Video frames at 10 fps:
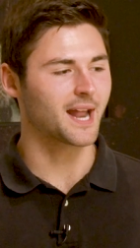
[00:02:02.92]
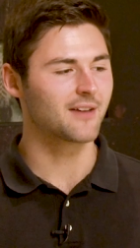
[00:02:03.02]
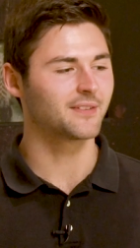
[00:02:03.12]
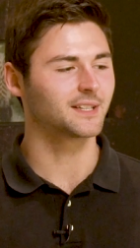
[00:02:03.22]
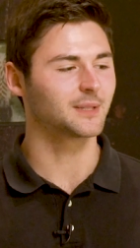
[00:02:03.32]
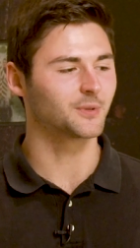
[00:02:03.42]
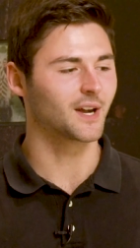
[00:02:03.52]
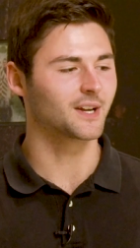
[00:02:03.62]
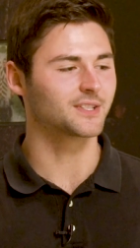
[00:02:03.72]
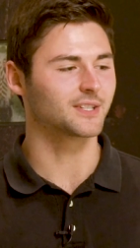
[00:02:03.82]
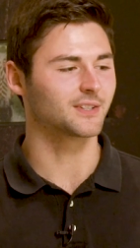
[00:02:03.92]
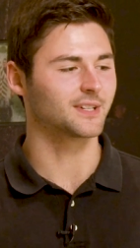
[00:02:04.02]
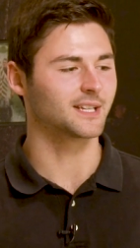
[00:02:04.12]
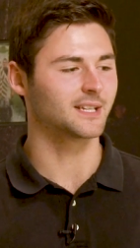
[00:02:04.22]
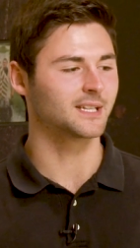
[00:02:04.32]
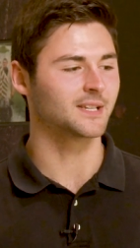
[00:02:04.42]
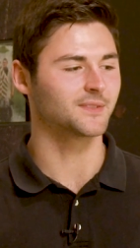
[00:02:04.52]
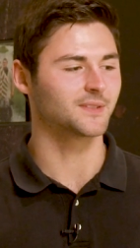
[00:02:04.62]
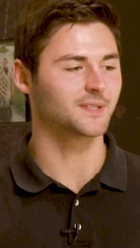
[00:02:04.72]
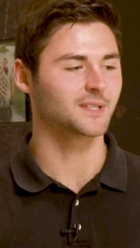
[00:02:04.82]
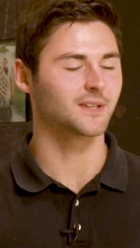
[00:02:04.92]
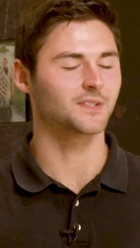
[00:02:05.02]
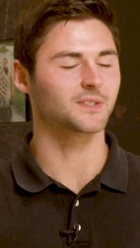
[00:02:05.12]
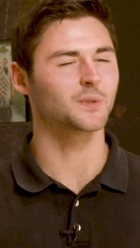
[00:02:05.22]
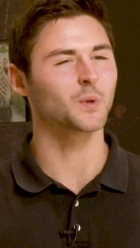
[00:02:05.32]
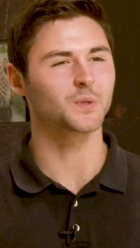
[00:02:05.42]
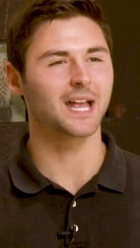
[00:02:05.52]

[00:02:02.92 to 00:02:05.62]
having a liberal arts degree gives, gives a social